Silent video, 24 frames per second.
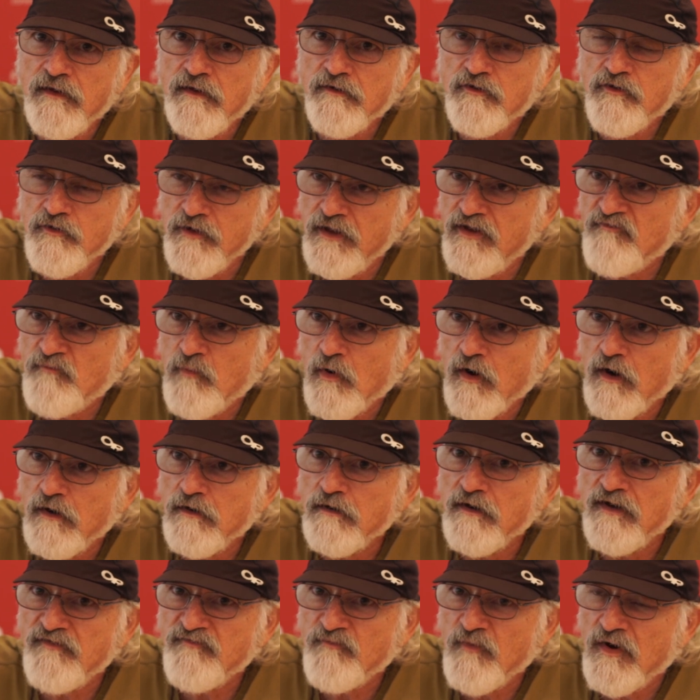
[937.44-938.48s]
creative
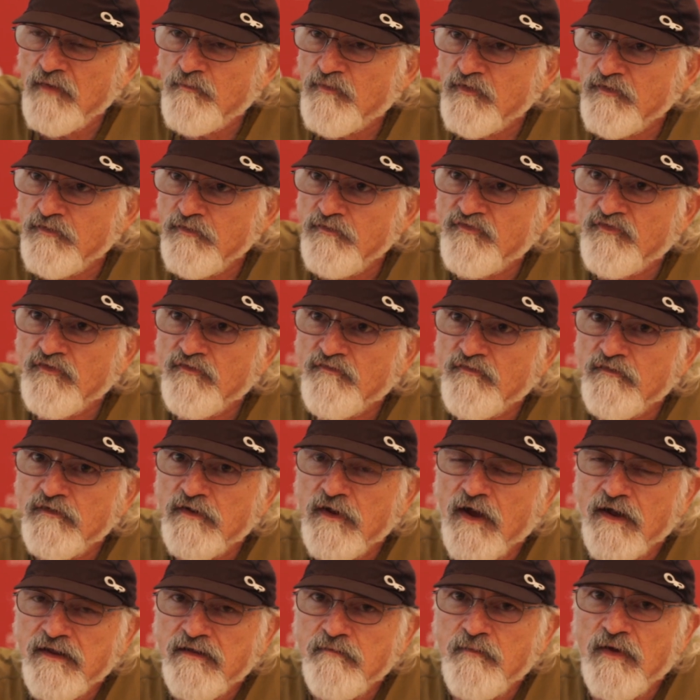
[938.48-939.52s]
partner as my producer for
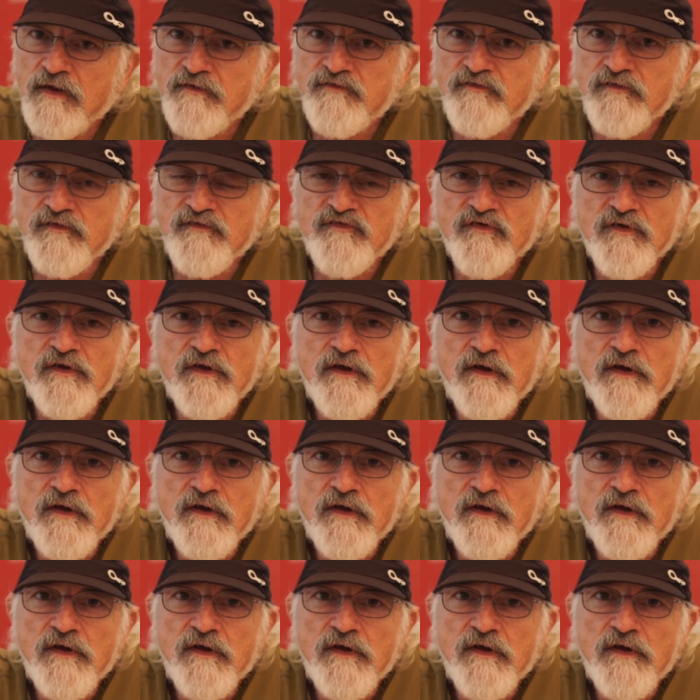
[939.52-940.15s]
documentaries.